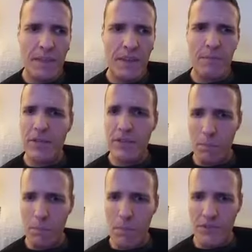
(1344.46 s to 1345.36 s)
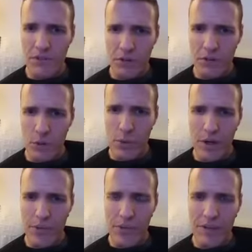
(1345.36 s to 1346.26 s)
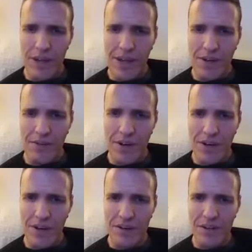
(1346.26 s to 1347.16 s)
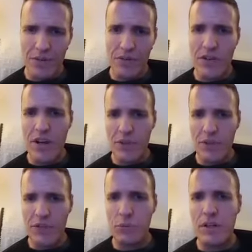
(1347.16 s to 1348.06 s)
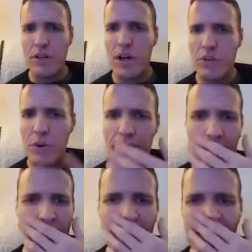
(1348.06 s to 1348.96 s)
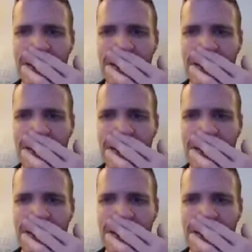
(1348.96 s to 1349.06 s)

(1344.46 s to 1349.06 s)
give myself a budget to work with and kind of, figure out how things went along the way.